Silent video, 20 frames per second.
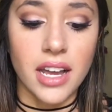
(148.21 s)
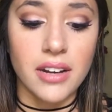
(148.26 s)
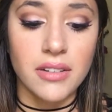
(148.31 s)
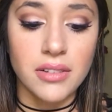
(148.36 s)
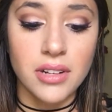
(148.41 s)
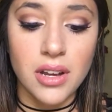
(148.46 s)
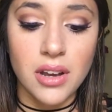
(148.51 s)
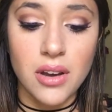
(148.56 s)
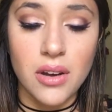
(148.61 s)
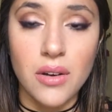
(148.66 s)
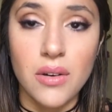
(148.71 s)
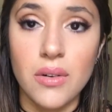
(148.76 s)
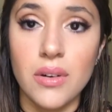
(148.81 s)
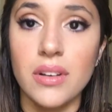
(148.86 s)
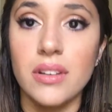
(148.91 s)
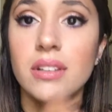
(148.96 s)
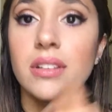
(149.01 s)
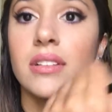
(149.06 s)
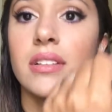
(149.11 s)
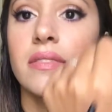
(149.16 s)
I don't know
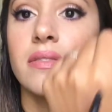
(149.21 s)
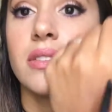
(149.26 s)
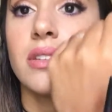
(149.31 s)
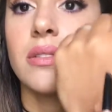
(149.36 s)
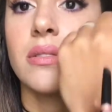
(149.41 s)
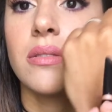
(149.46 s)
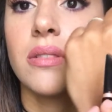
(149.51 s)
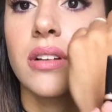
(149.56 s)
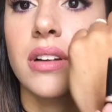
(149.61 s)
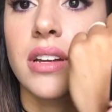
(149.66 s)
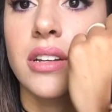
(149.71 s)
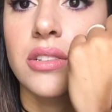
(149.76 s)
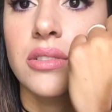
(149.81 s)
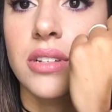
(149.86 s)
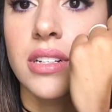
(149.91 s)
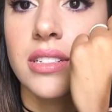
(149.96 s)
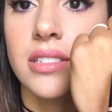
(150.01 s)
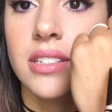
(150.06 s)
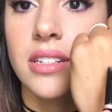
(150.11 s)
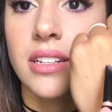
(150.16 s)
if you are
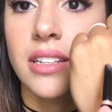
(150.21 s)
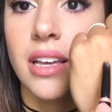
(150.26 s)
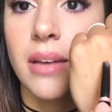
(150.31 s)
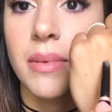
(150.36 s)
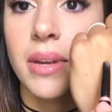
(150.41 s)
interested in that.